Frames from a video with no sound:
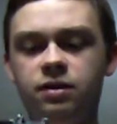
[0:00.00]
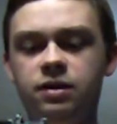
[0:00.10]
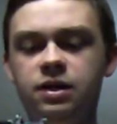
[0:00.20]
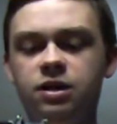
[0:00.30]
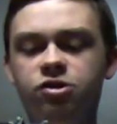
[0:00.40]

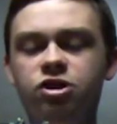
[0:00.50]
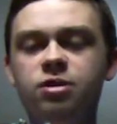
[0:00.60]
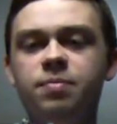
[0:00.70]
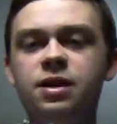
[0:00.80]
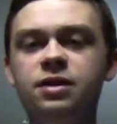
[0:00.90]
the
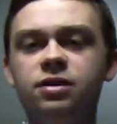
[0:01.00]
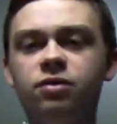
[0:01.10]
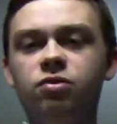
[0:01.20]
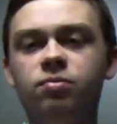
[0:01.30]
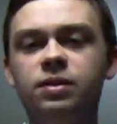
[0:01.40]
GMP is a
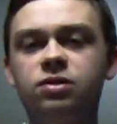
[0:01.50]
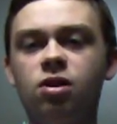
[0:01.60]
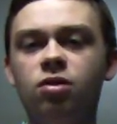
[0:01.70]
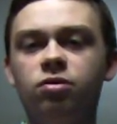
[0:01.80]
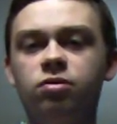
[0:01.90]
little bit
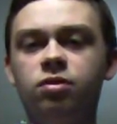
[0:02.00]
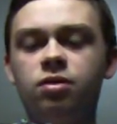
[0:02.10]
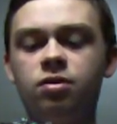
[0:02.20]
taller.